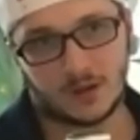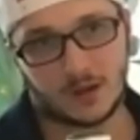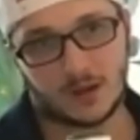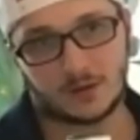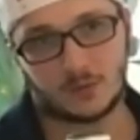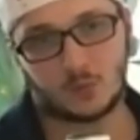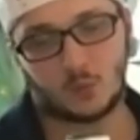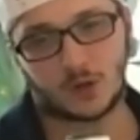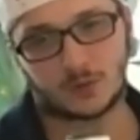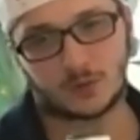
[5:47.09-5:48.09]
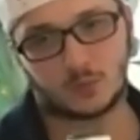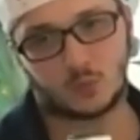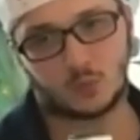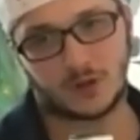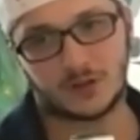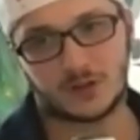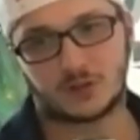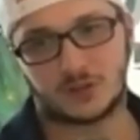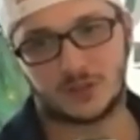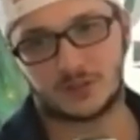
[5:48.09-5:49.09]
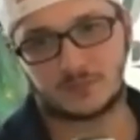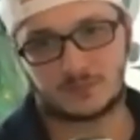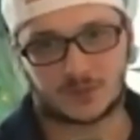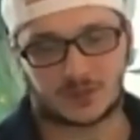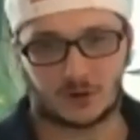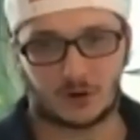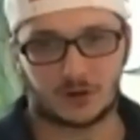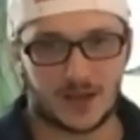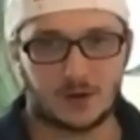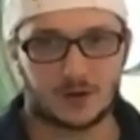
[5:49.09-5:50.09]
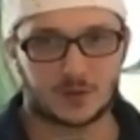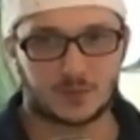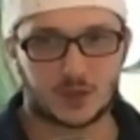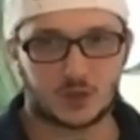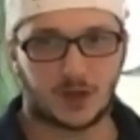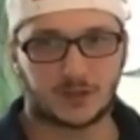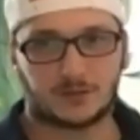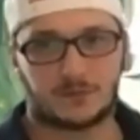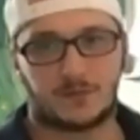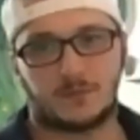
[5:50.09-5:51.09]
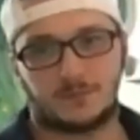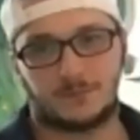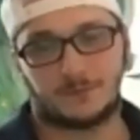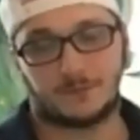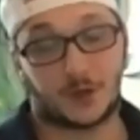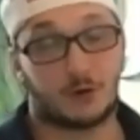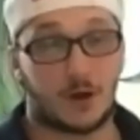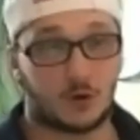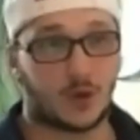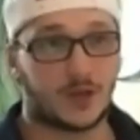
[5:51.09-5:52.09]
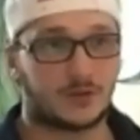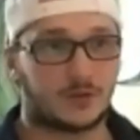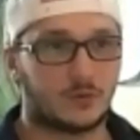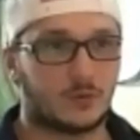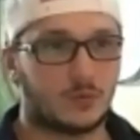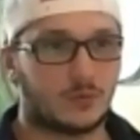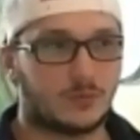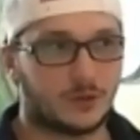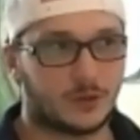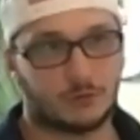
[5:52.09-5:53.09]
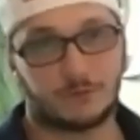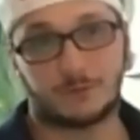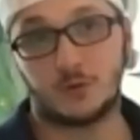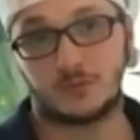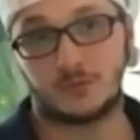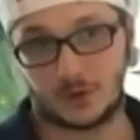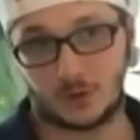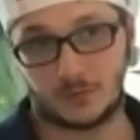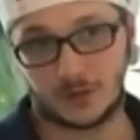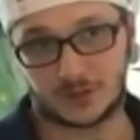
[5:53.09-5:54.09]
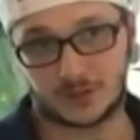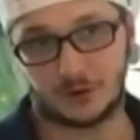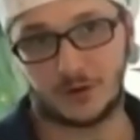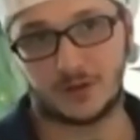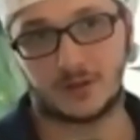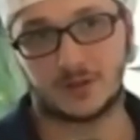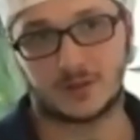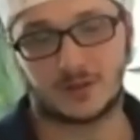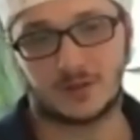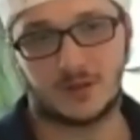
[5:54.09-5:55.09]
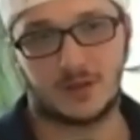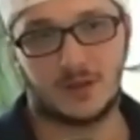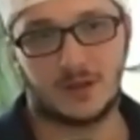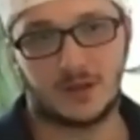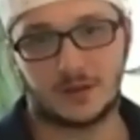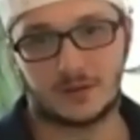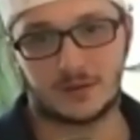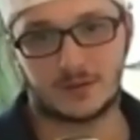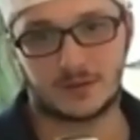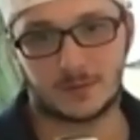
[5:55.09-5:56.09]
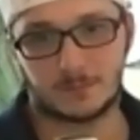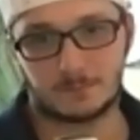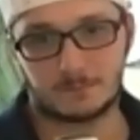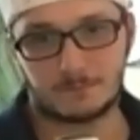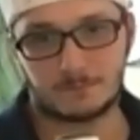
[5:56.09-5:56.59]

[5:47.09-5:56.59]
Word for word: And what initially started out as me trying to f- figure out a way to, you know, refute Tovia Singer and his, and his um,